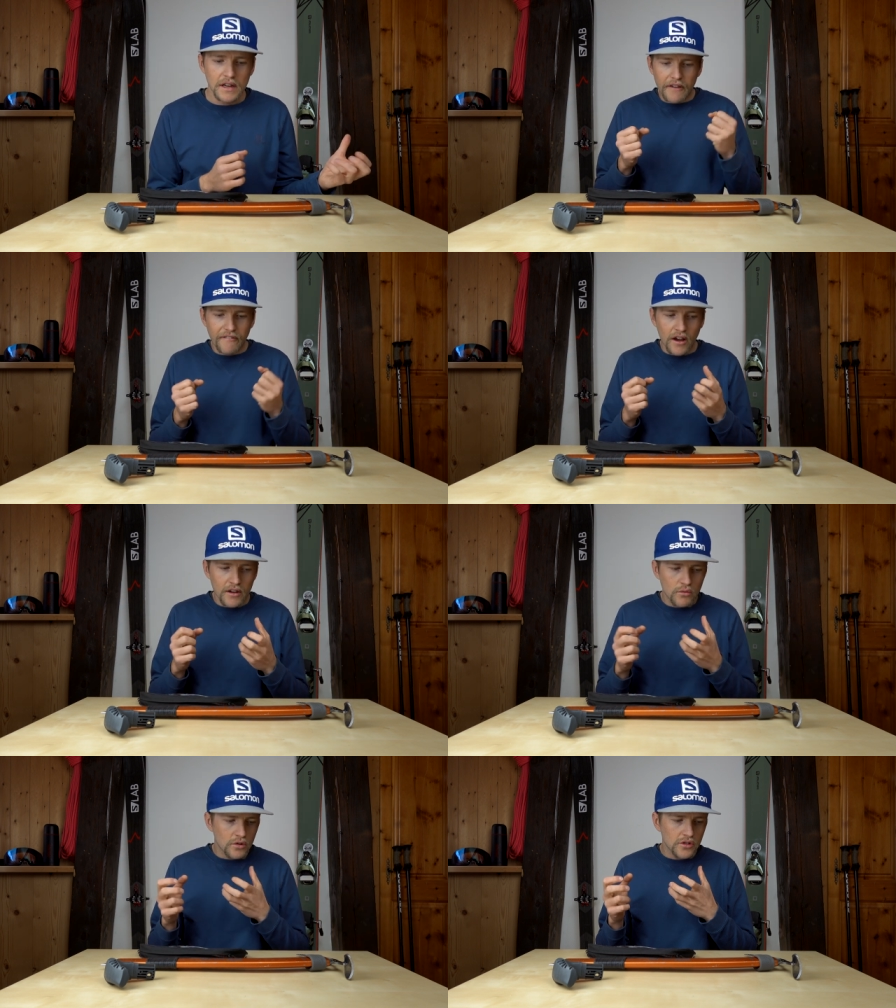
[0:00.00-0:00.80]
If
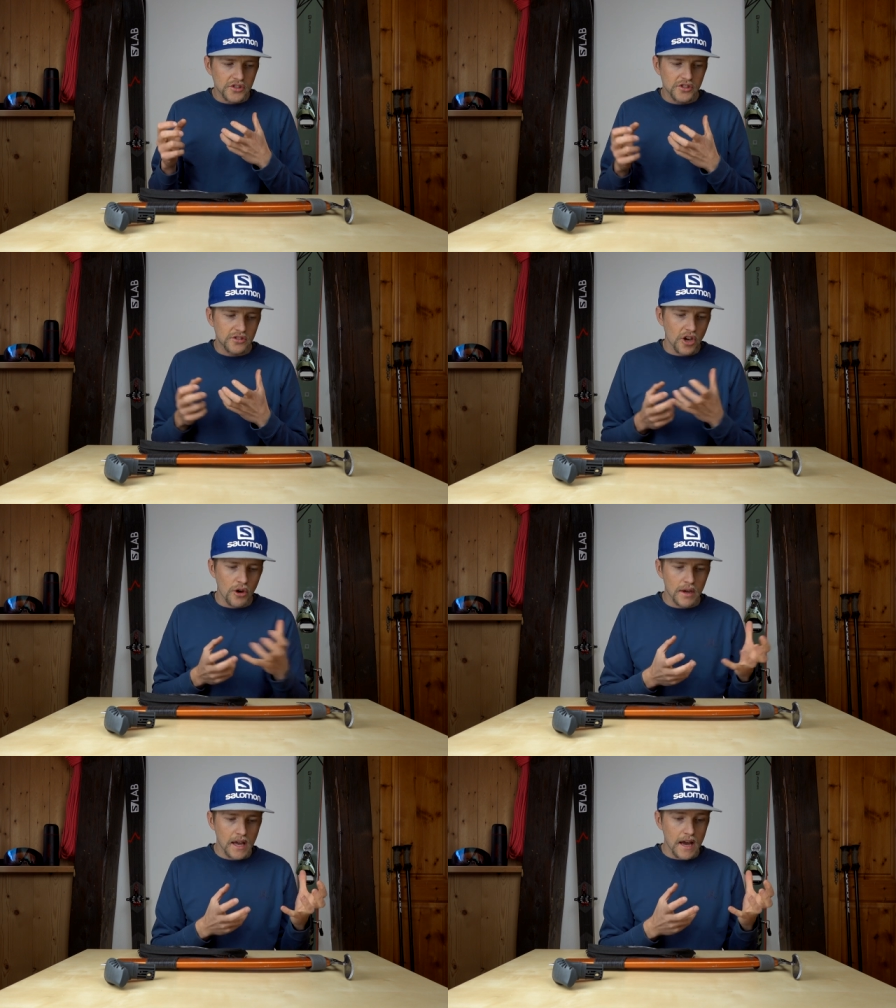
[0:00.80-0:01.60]
I was
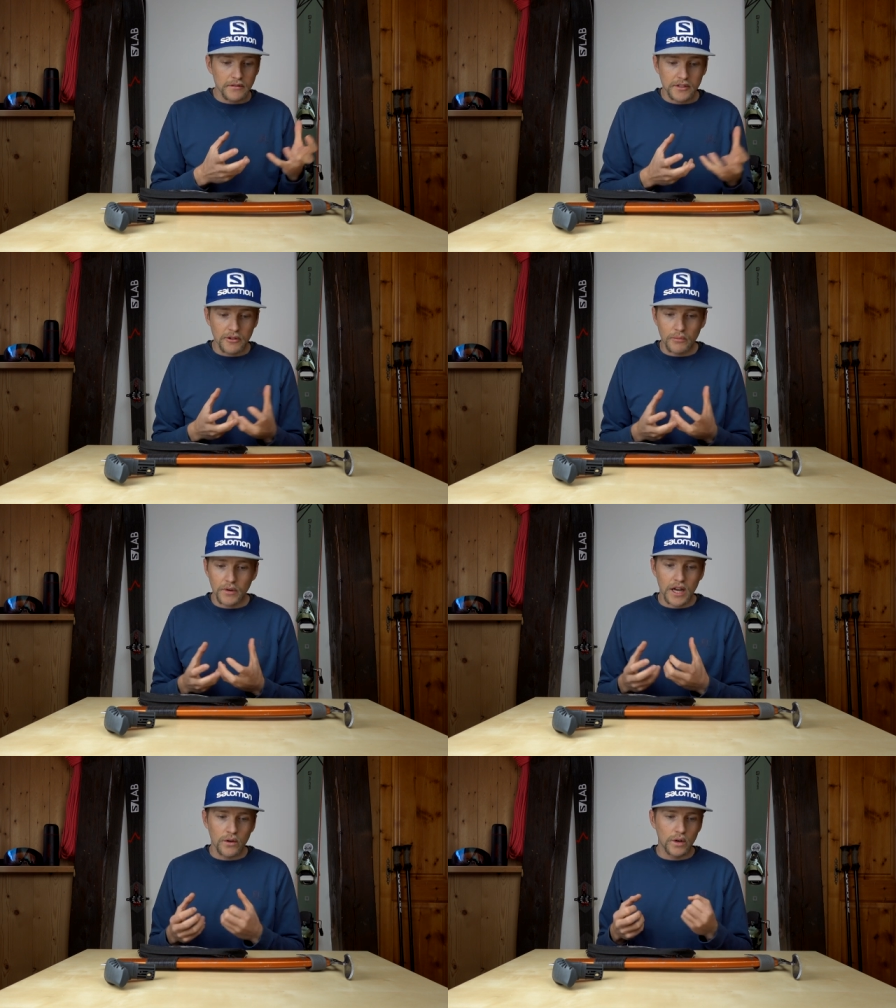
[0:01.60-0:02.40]
going out
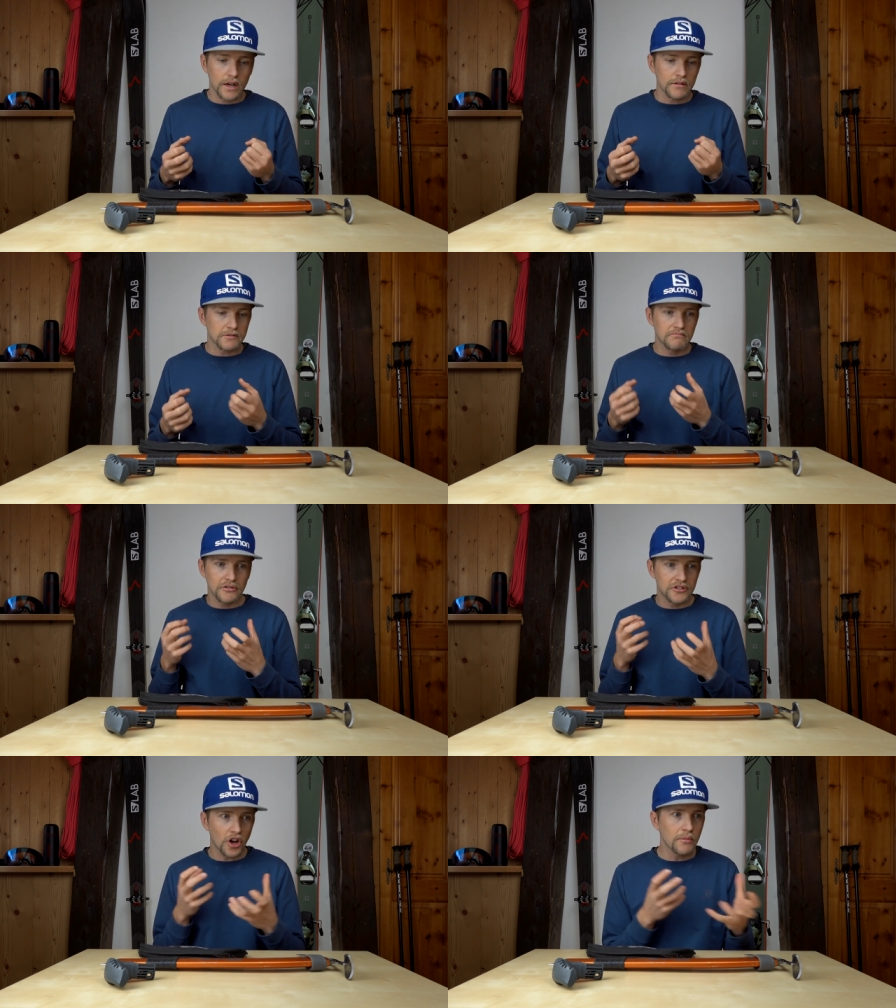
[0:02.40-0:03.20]
somewhere where it's
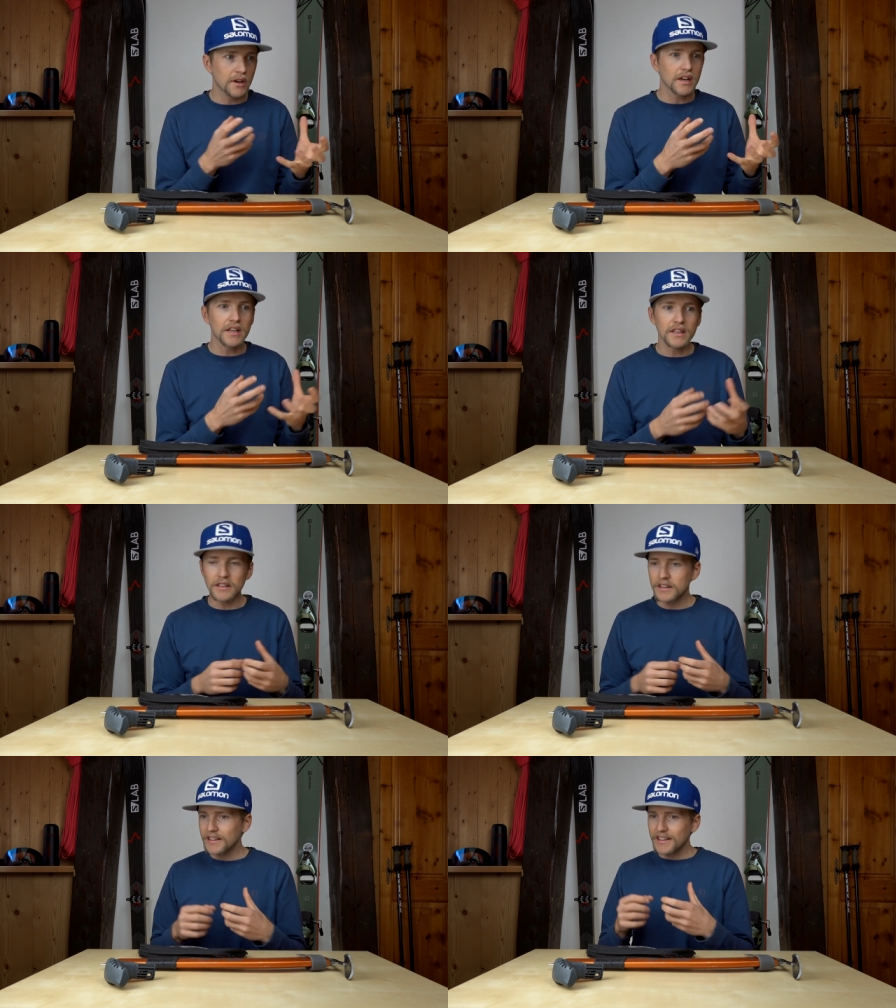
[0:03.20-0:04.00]

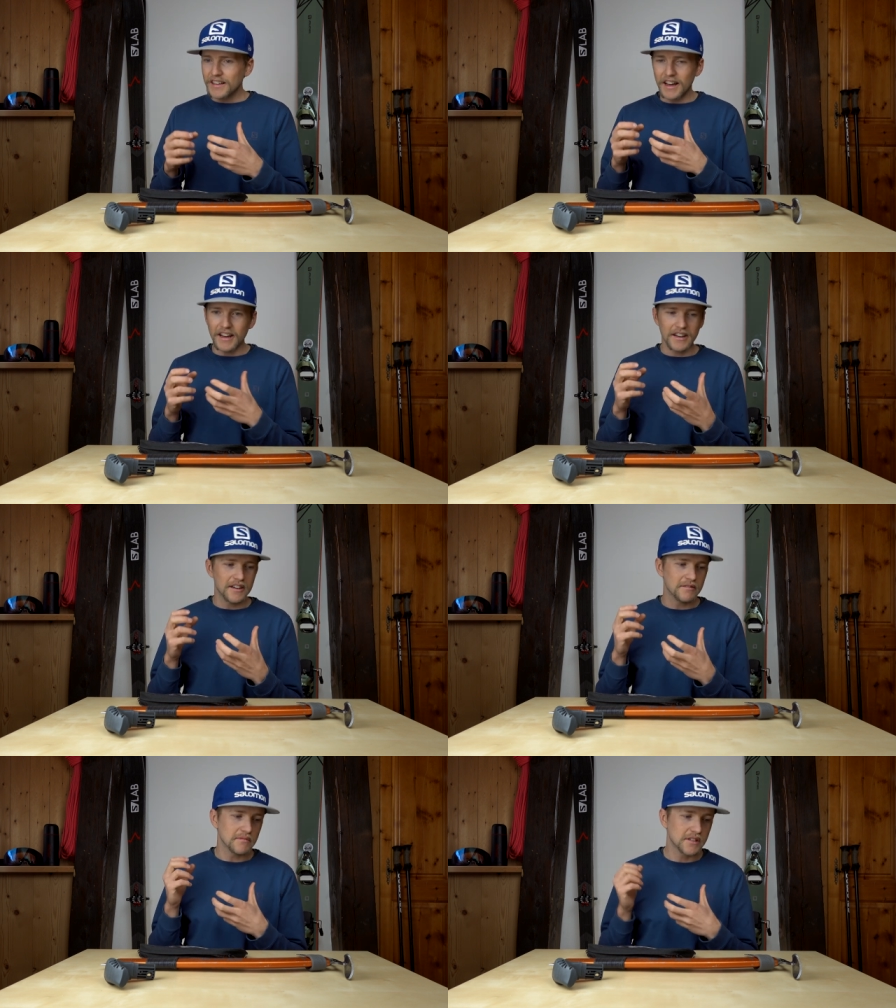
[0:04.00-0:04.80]
predominantly
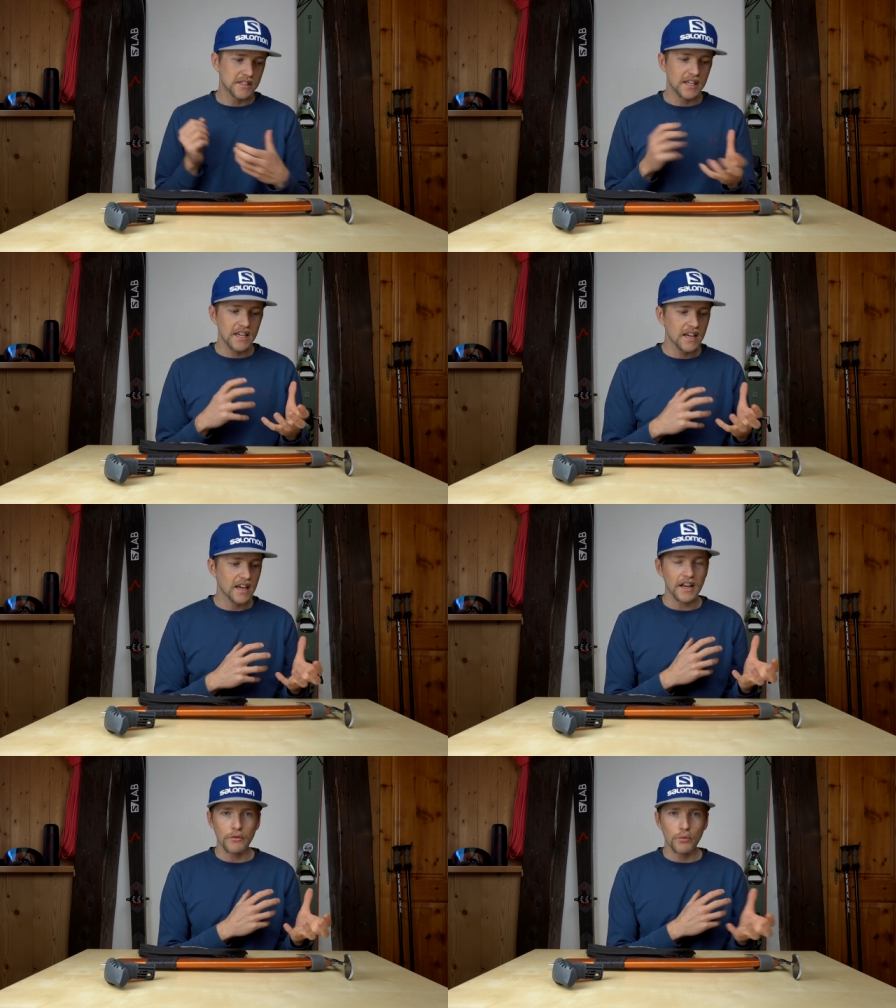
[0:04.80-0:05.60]
um, skiing and I